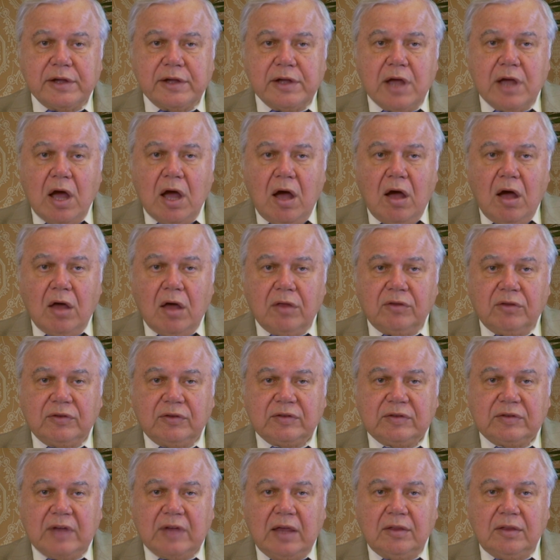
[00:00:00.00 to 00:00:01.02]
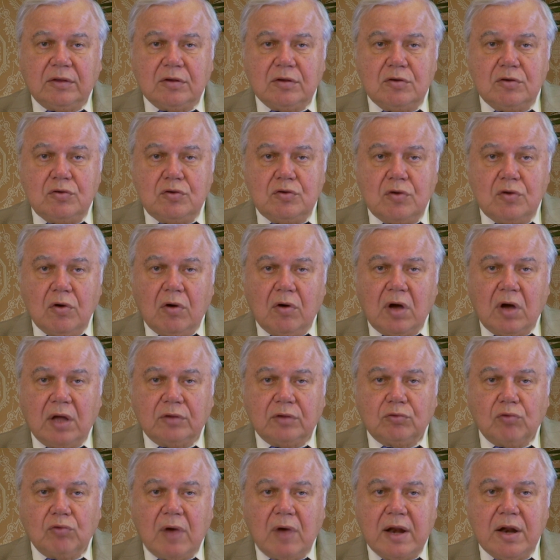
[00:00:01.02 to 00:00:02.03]
God sent
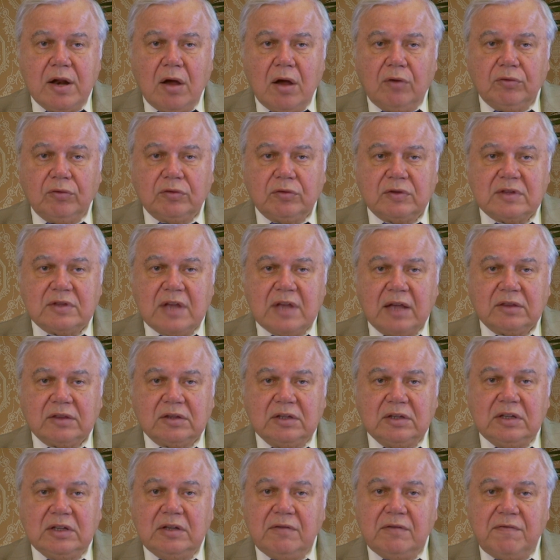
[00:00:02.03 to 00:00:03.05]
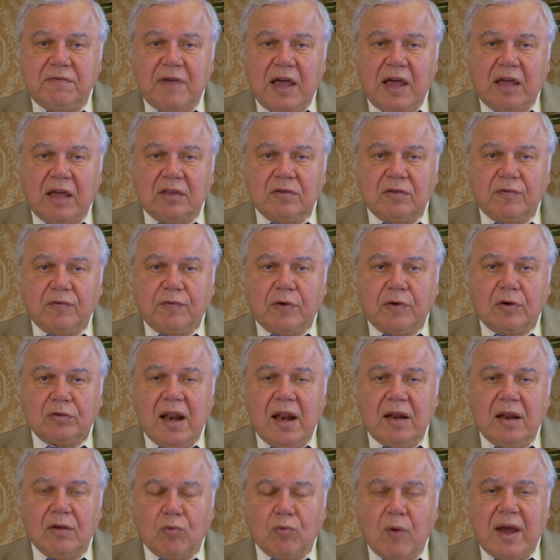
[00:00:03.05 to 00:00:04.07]
Noah to announce that event for
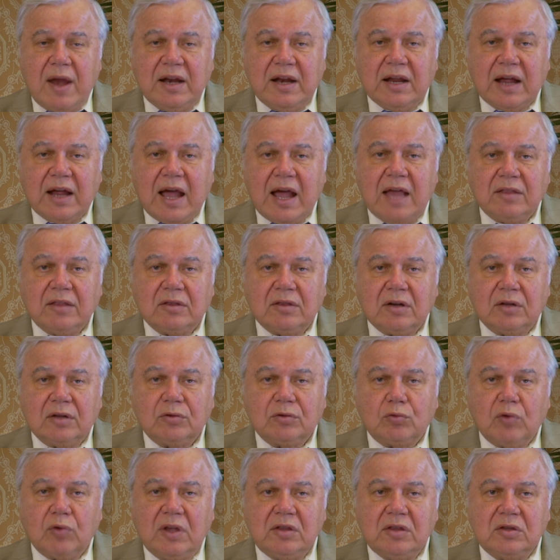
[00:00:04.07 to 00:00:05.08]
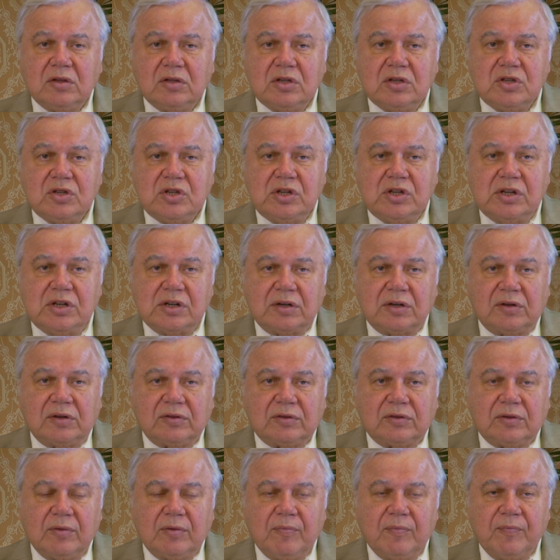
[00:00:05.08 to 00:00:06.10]
120
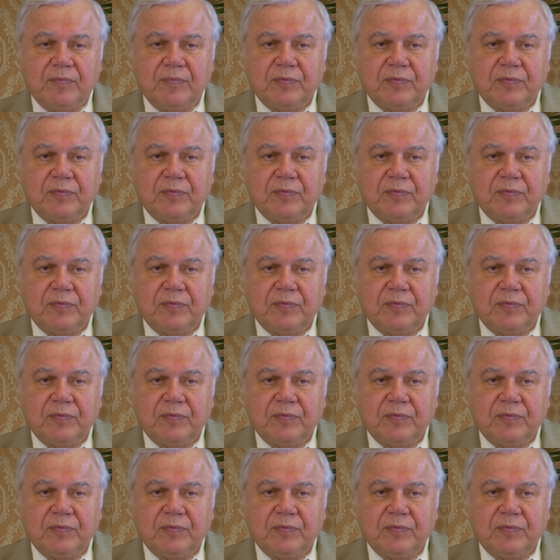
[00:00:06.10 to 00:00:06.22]
years.